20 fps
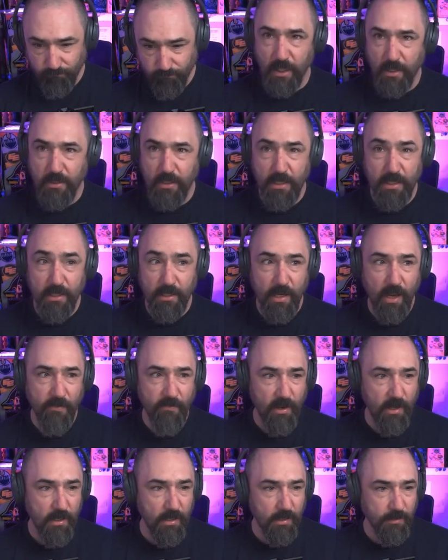He didn't
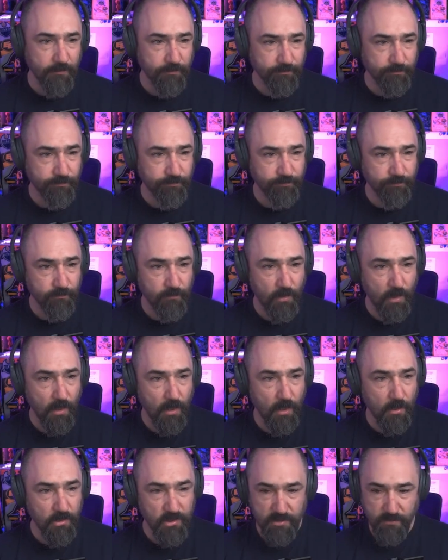have anything.
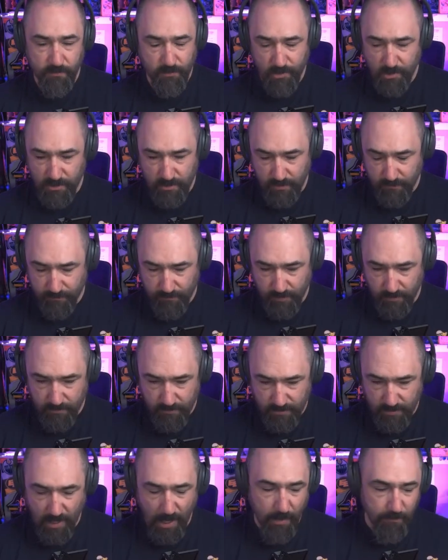He's just a
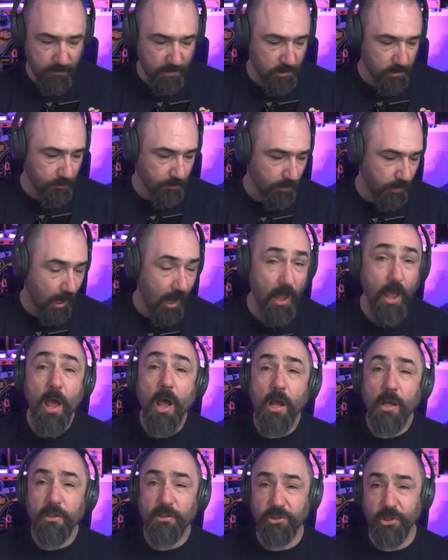sad, miserable guy.
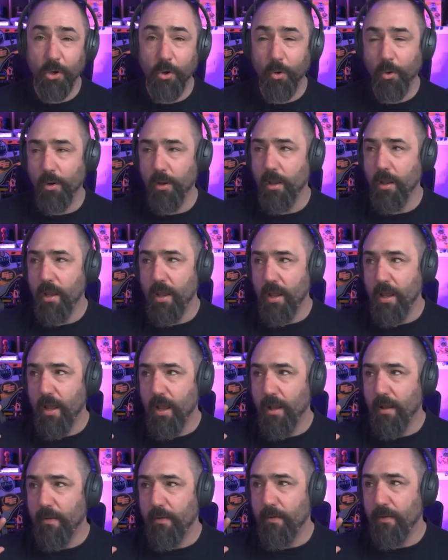So
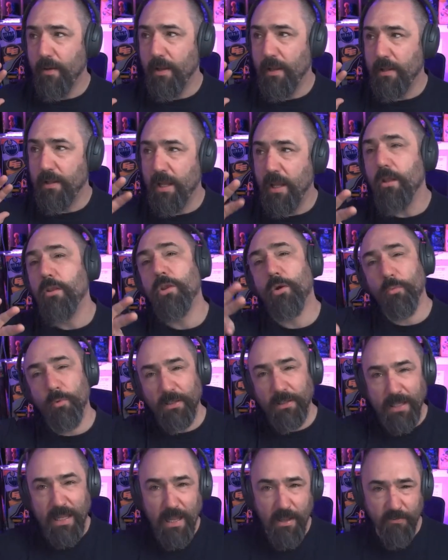the
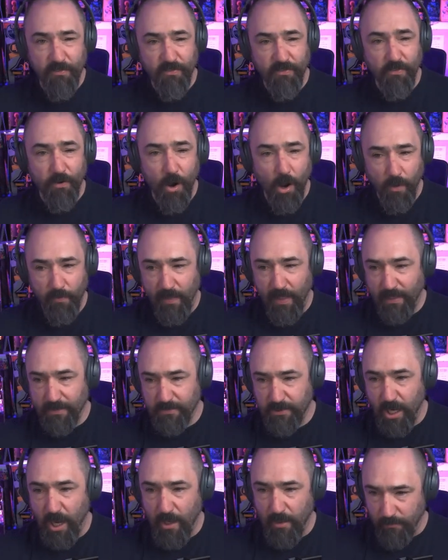relief on that
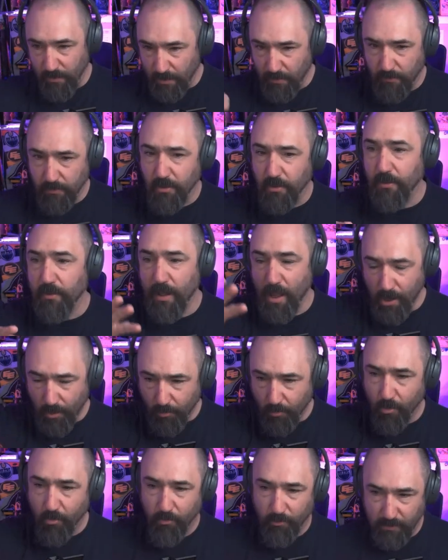side, like the
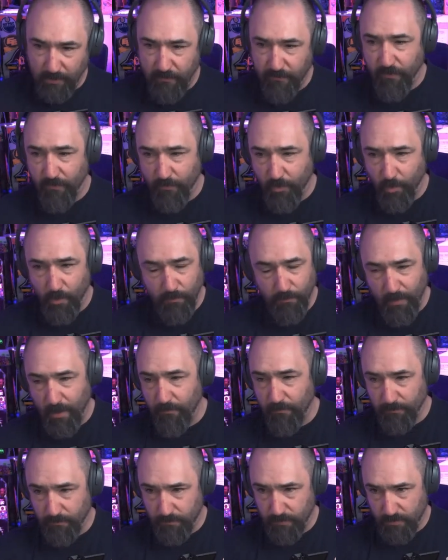literal relief of going,
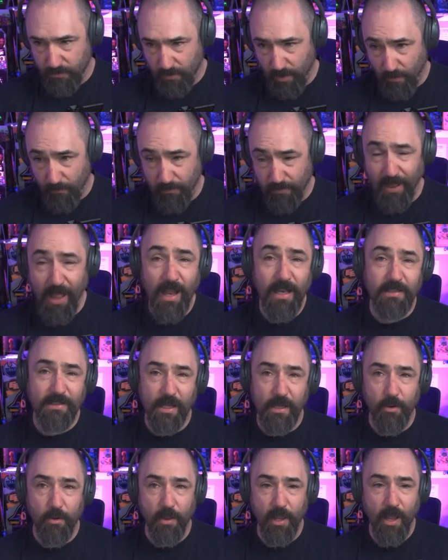I'm glad he's
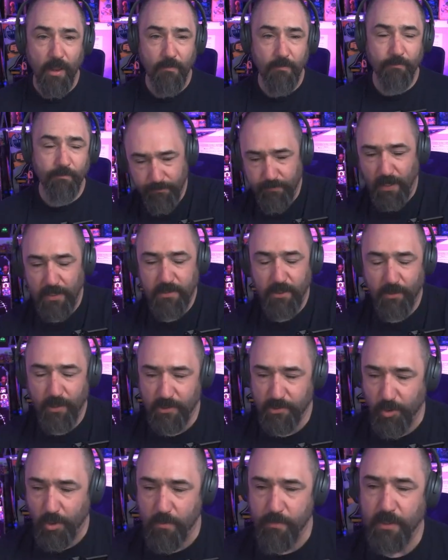out of that. I tell
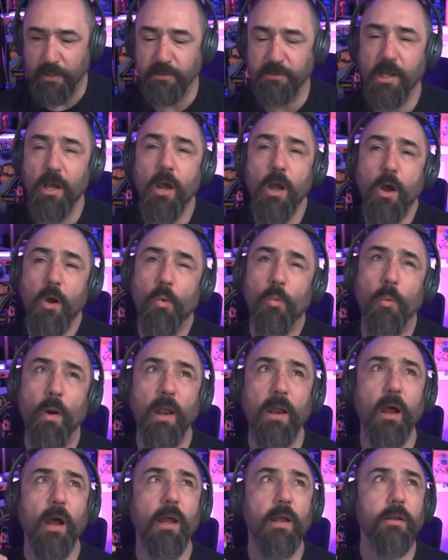that story because
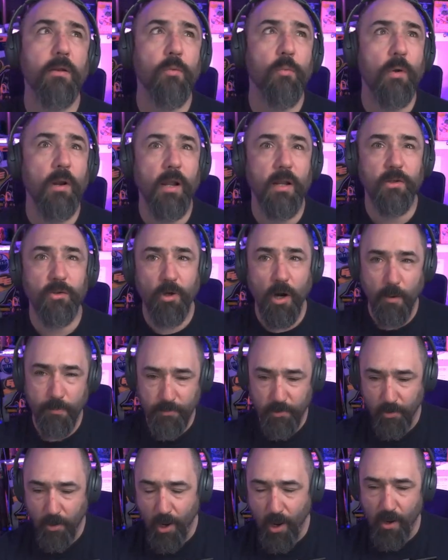when I dropped
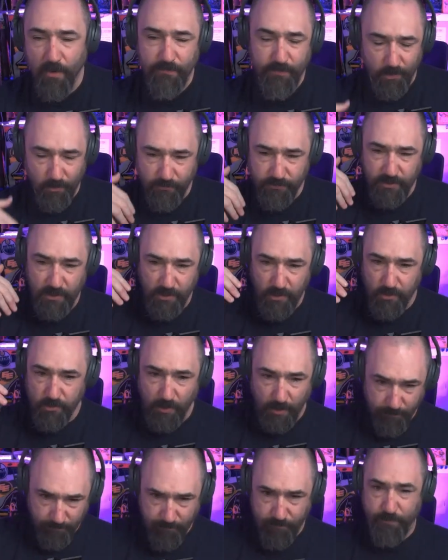her off, and all of a sudden he's
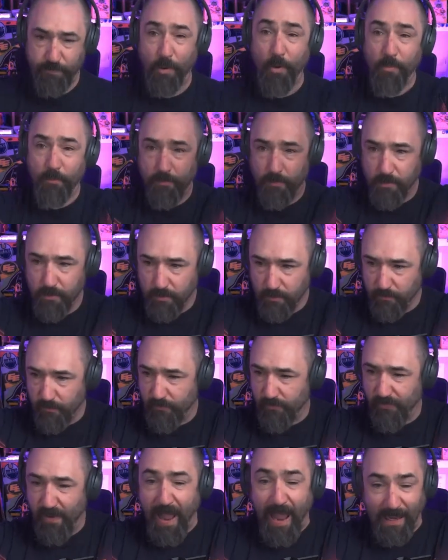like, boom,
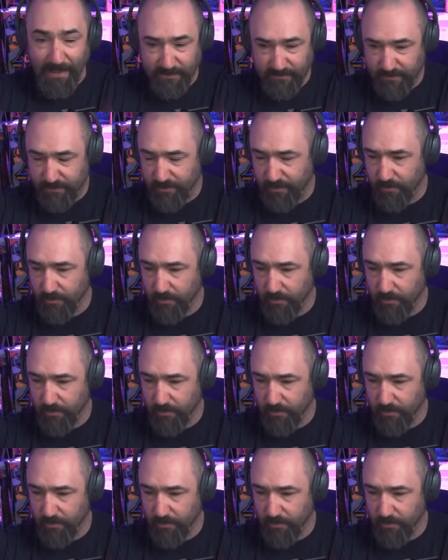fast,